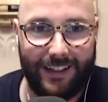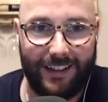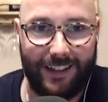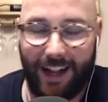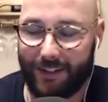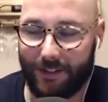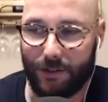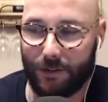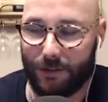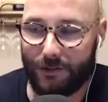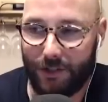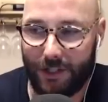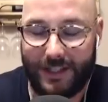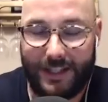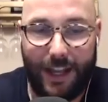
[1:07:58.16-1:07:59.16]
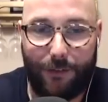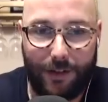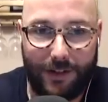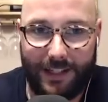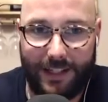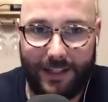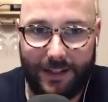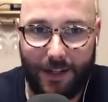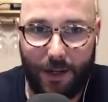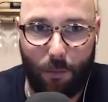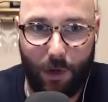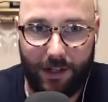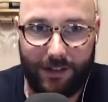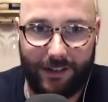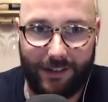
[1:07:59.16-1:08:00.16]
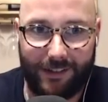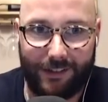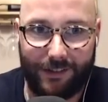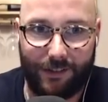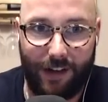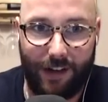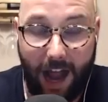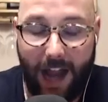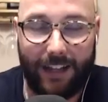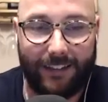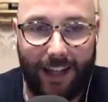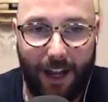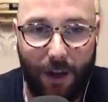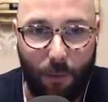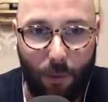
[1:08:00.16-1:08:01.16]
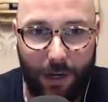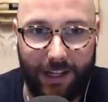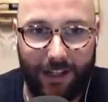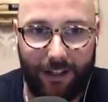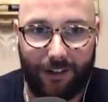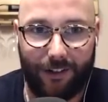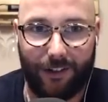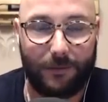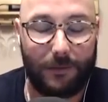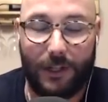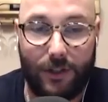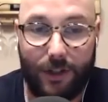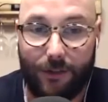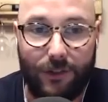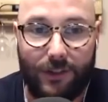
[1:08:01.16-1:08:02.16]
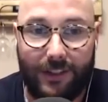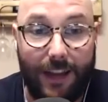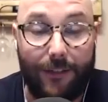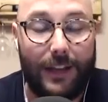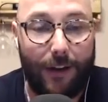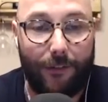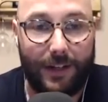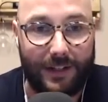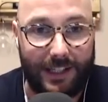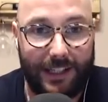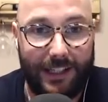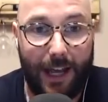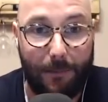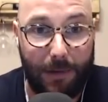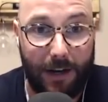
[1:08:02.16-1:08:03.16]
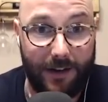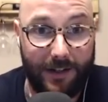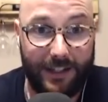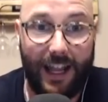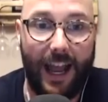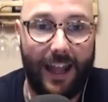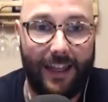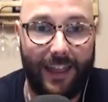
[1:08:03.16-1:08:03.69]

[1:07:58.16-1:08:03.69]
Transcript: I don't know, just never seen someone act that way, or because they've never seen that person in